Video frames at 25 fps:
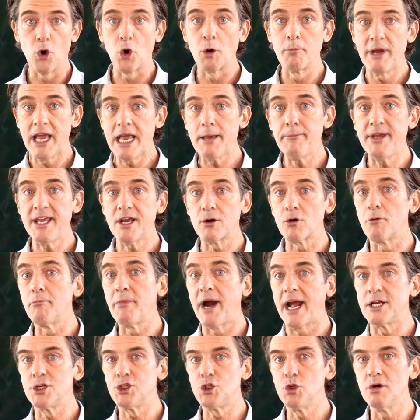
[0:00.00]
Or maybe it
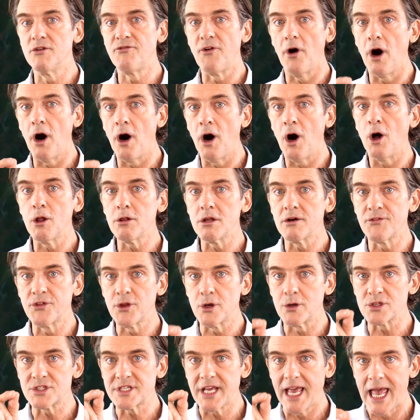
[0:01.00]
reminds you of all of
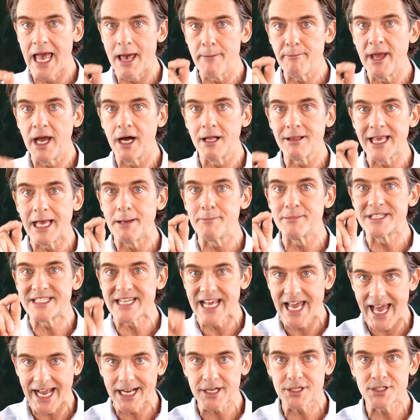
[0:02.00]
those MLM
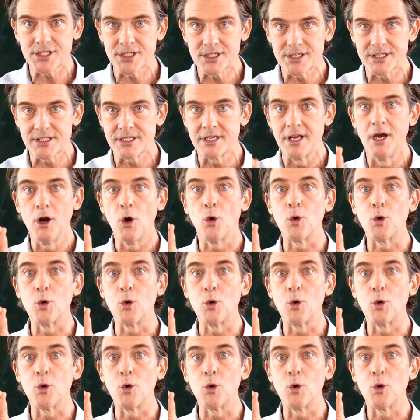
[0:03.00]
texts